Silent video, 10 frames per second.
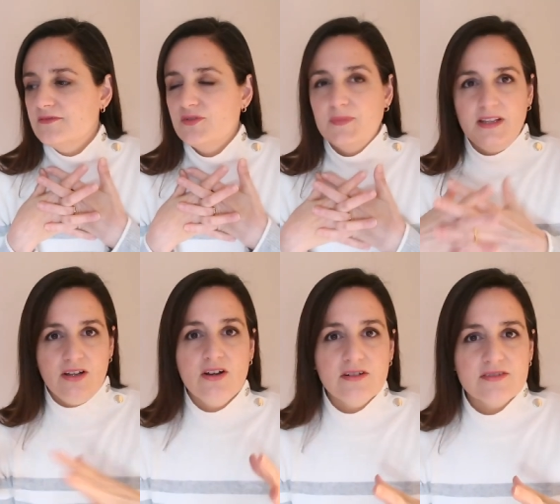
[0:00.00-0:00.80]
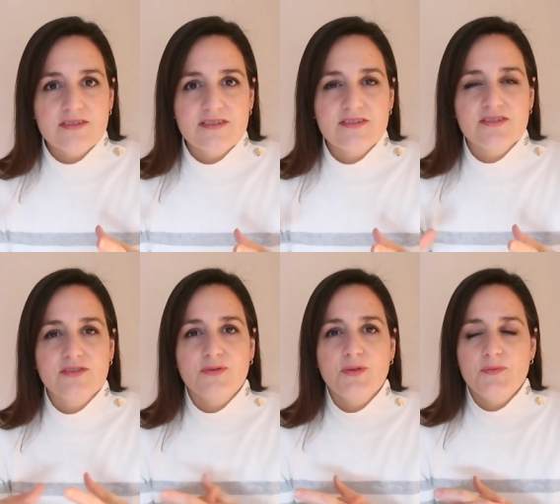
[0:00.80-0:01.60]
to belong to
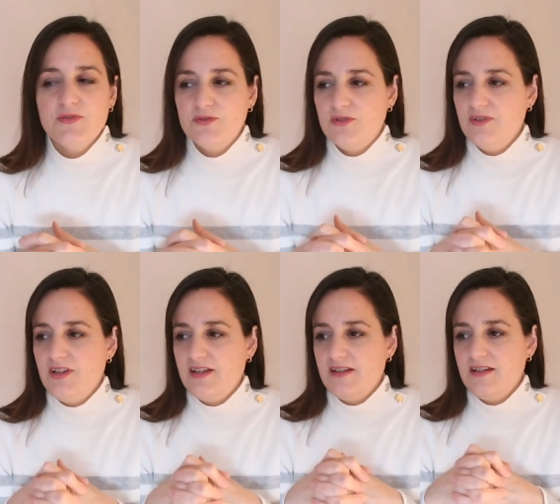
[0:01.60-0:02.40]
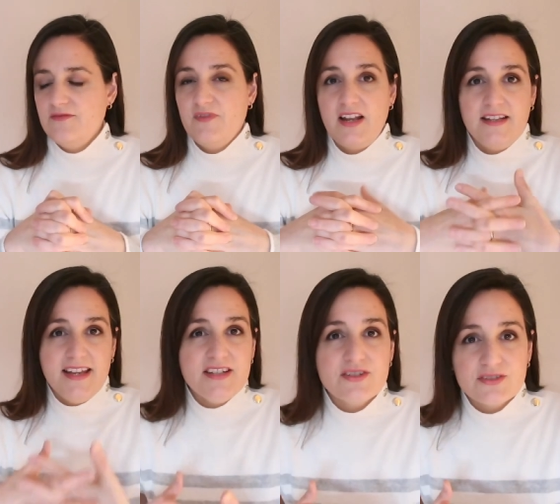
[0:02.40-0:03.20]
certain groups, or they need
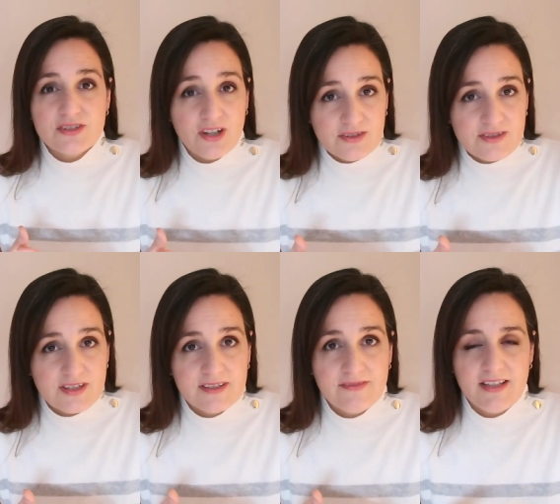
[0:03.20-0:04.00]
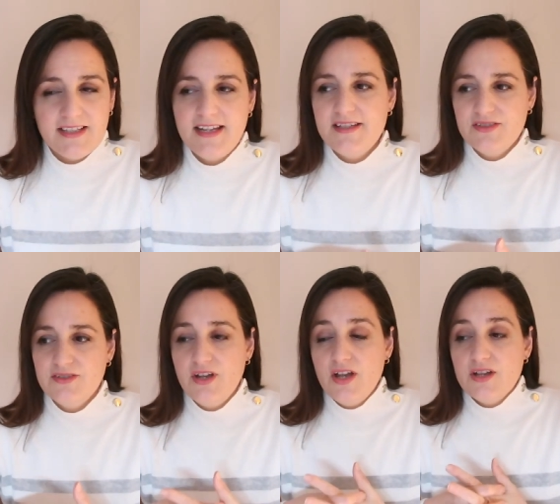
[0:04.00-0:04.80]
validation, constant validation.
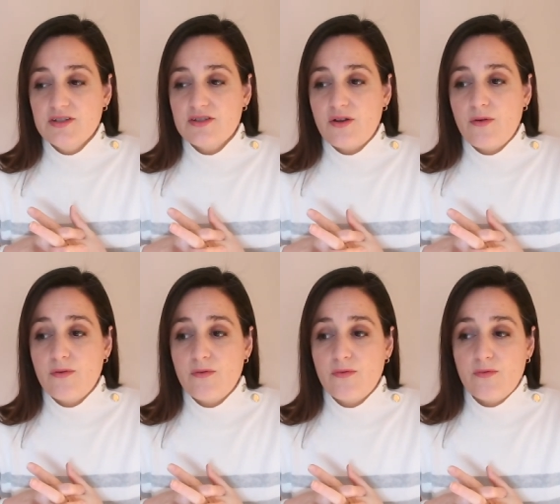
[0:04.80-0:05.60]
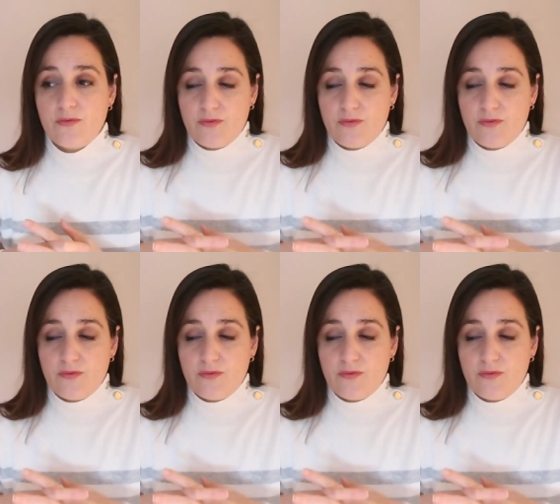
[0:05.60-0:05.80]
So